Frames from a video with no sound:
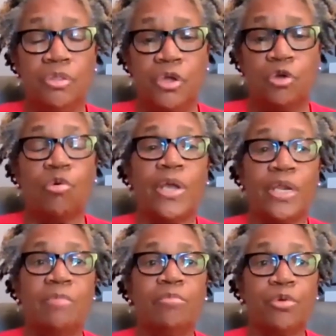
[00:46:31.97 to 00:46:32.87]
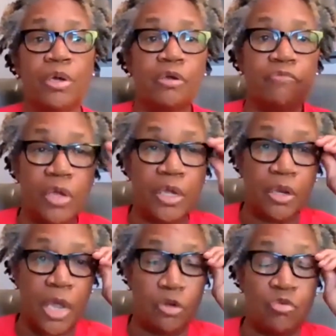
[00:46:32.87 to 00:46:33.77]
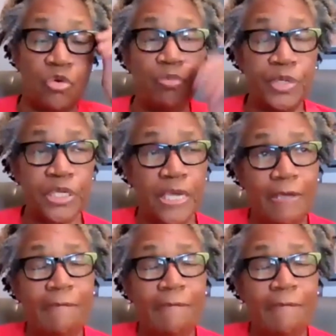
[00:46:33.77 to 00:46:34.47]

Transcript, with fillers: the growing number of hate, hate groups